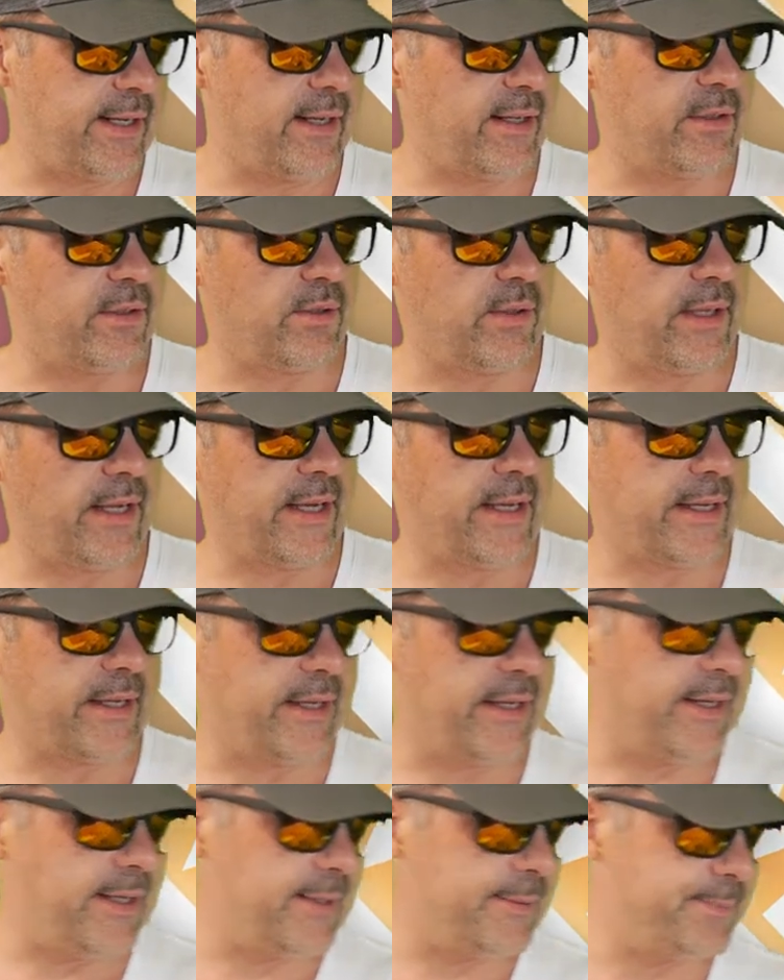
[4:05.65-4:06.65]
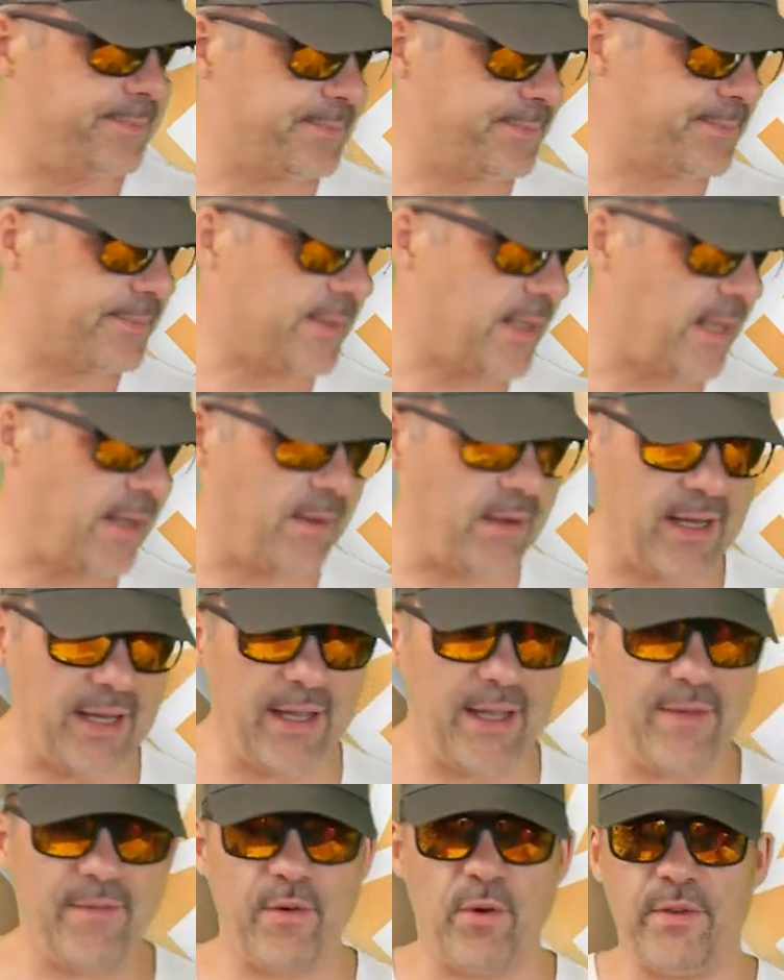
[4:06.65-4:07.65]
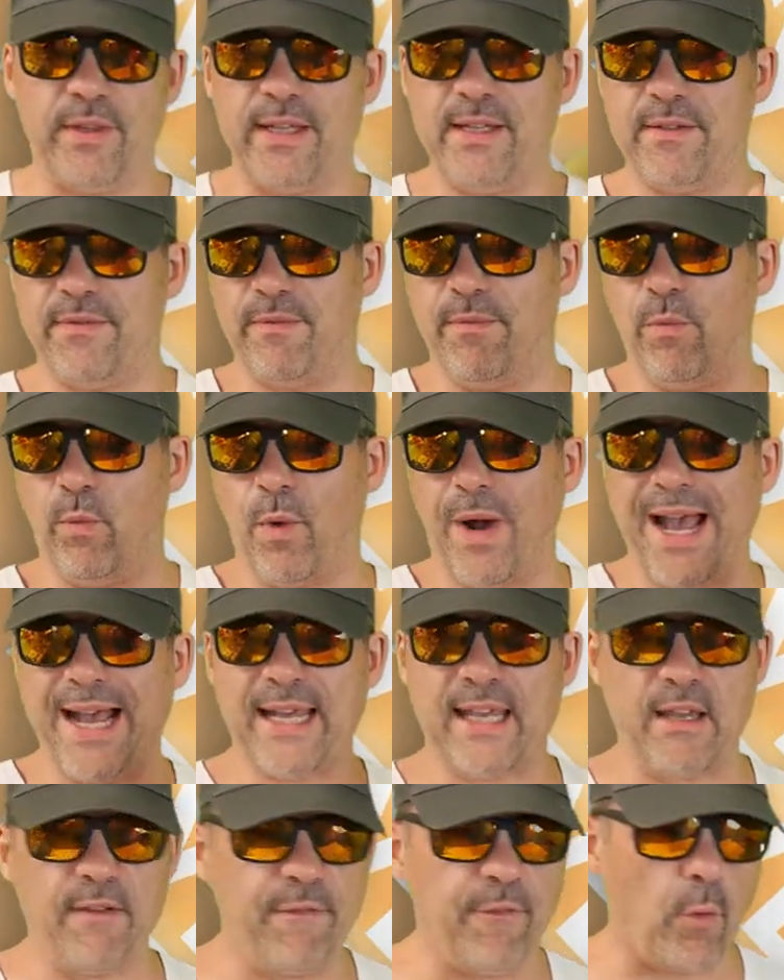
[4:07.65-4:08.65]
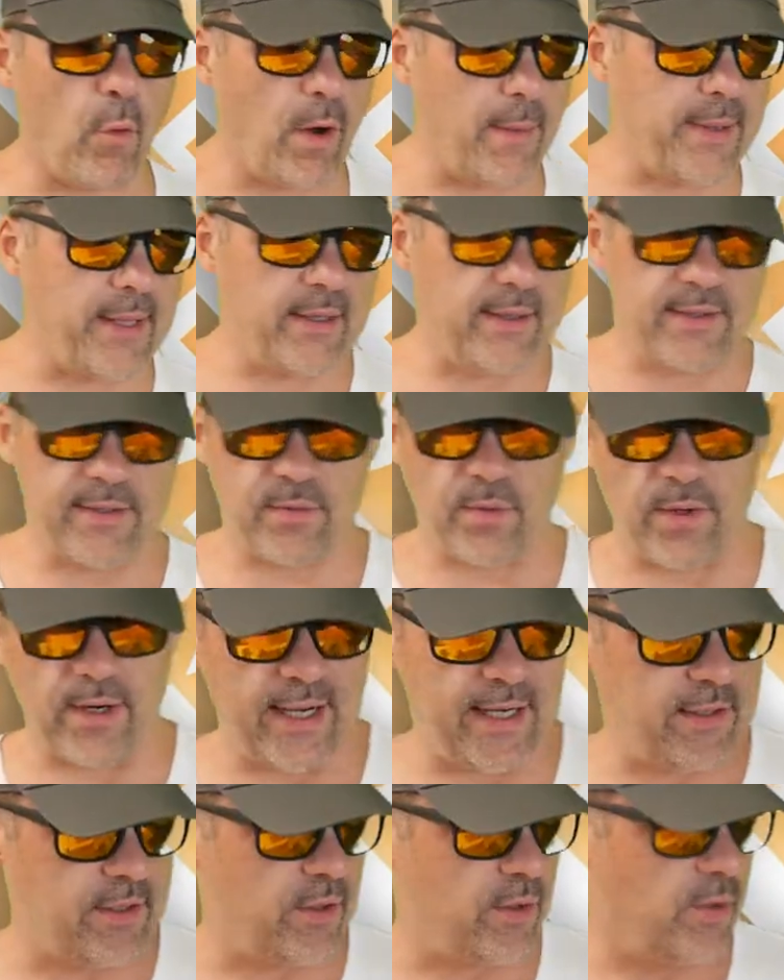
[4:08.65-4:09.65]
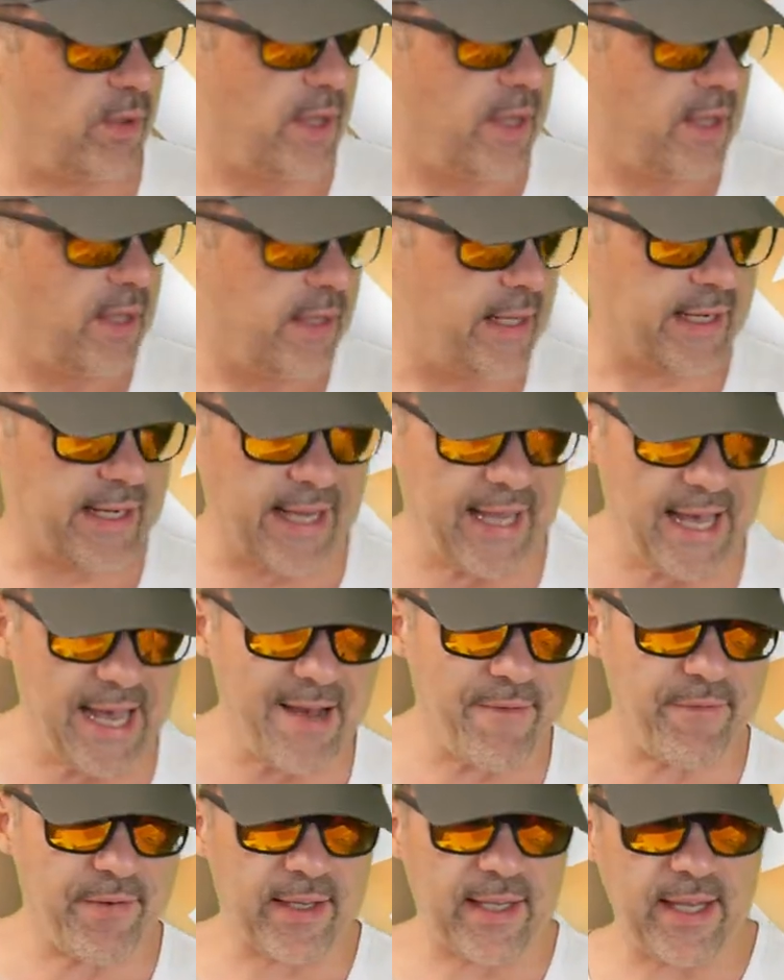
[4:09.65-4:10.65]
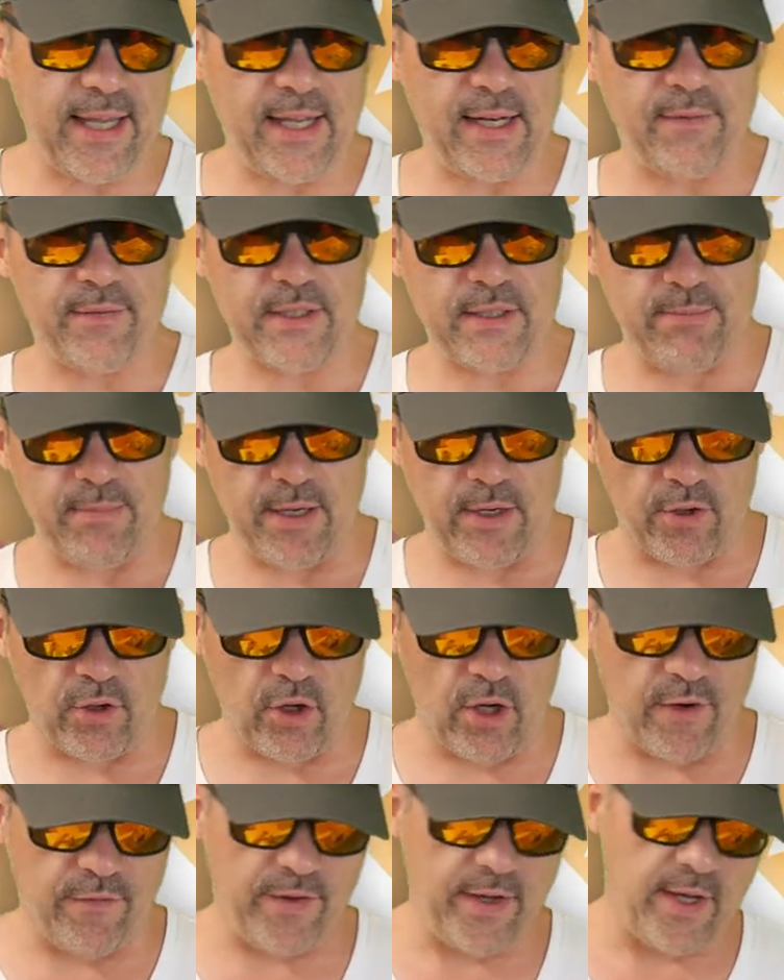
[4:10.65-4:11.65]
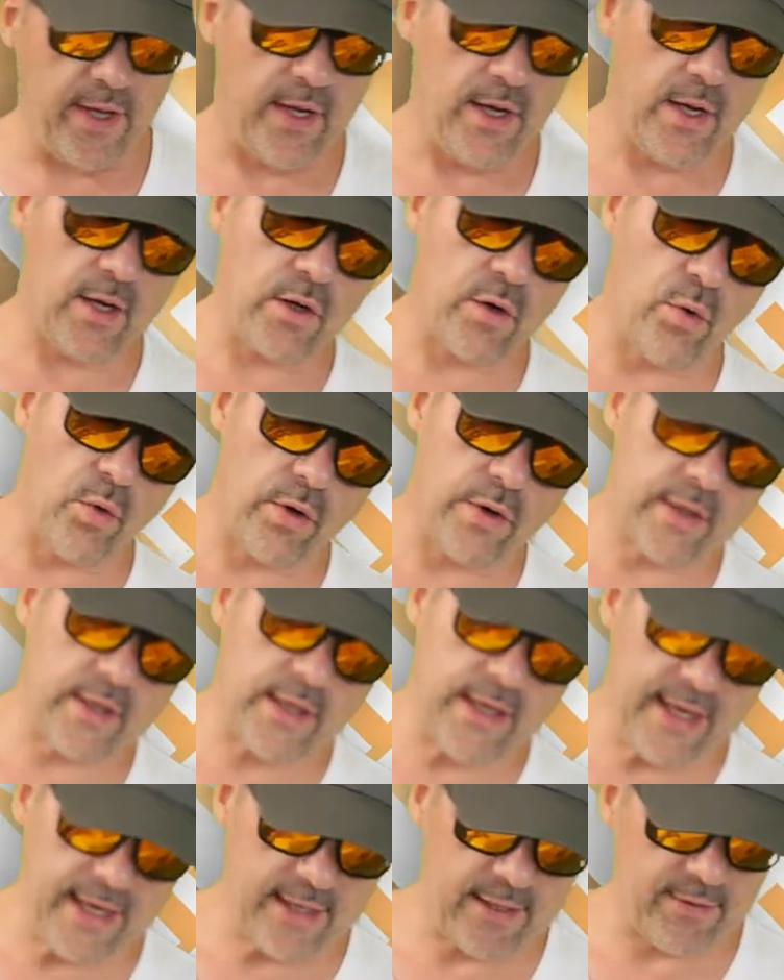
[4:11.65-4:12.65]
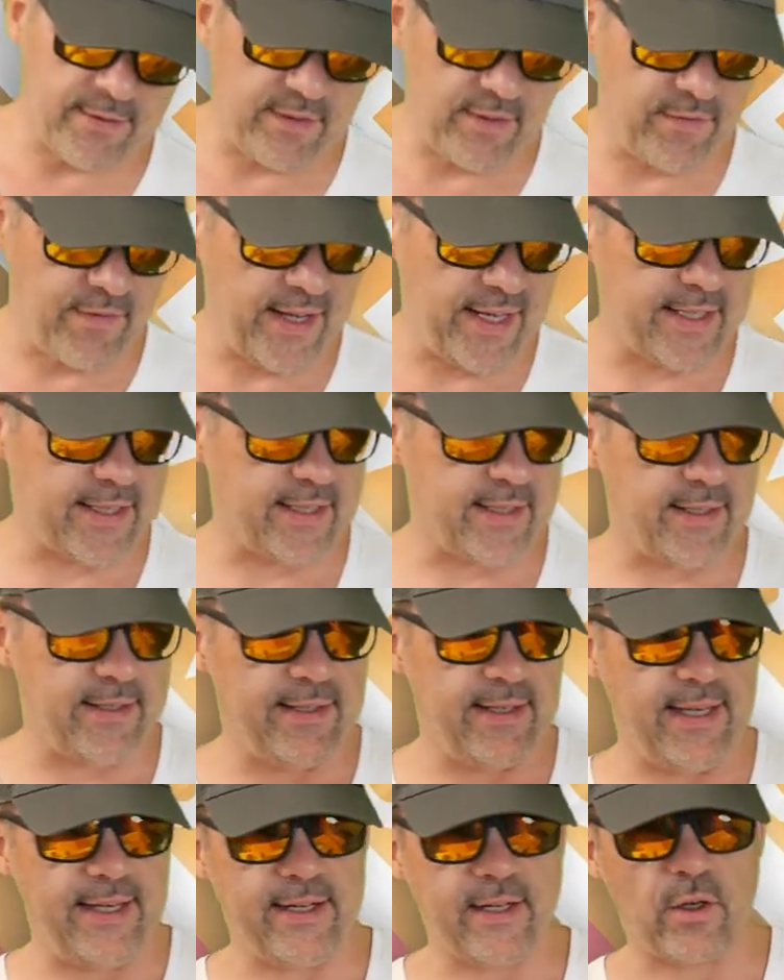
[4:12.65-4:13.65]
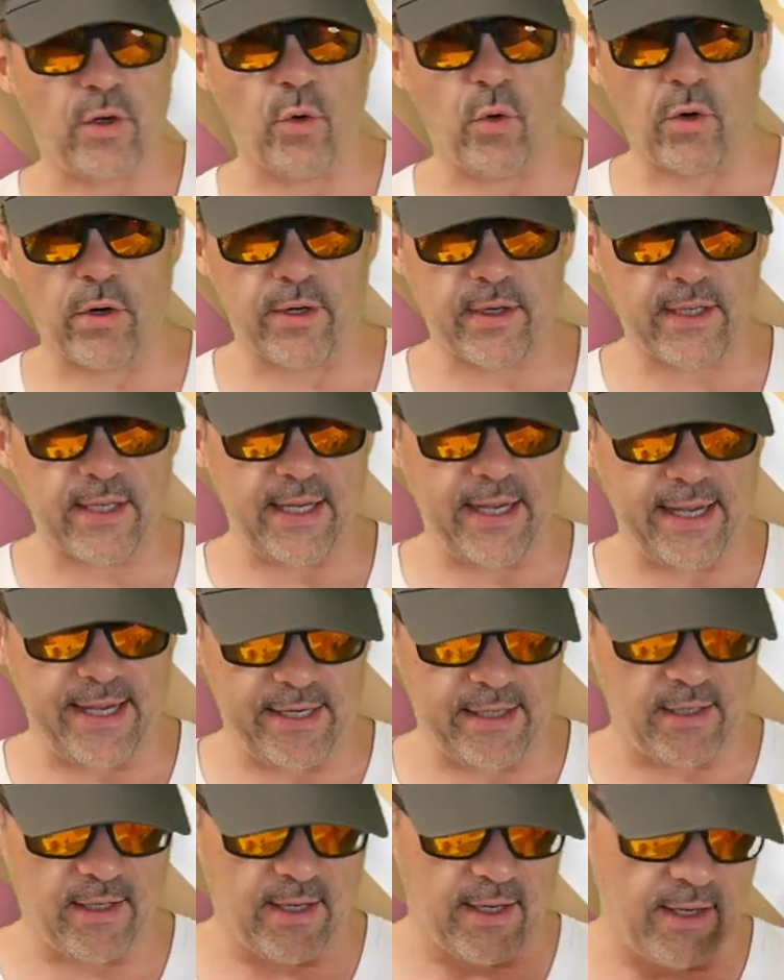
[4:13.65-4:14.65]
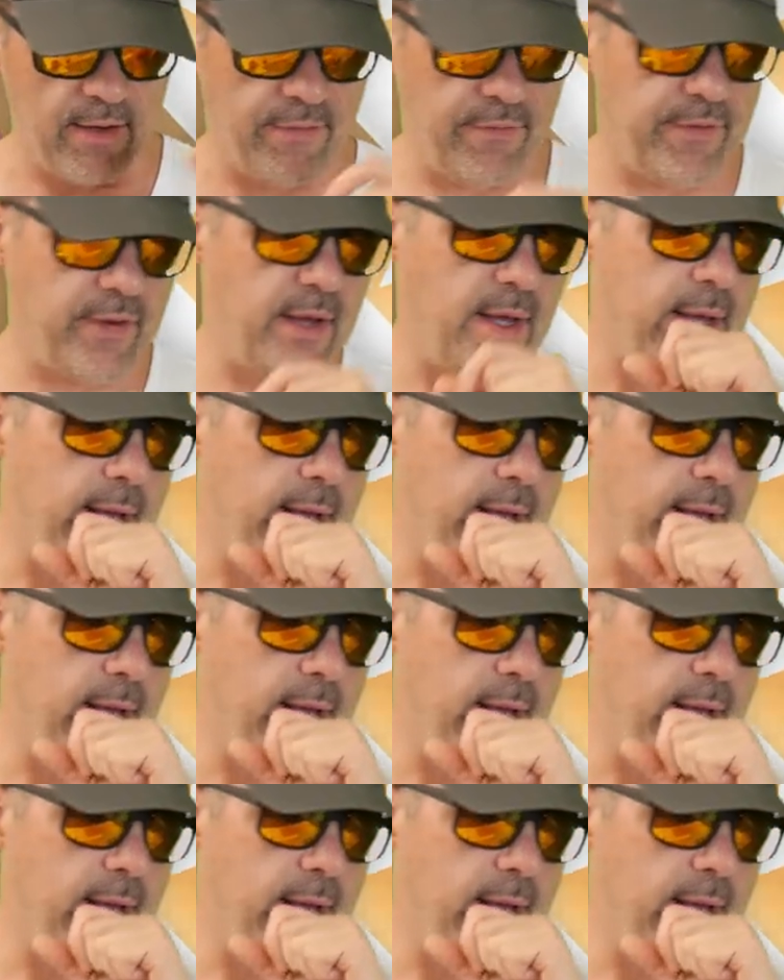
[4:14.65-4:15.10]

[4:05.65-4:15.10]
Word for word: I'll do like, uh, I have all these wacky formulas where I do like a half a can of Smirnoff, a quarter can of Svedka, and a quarter can of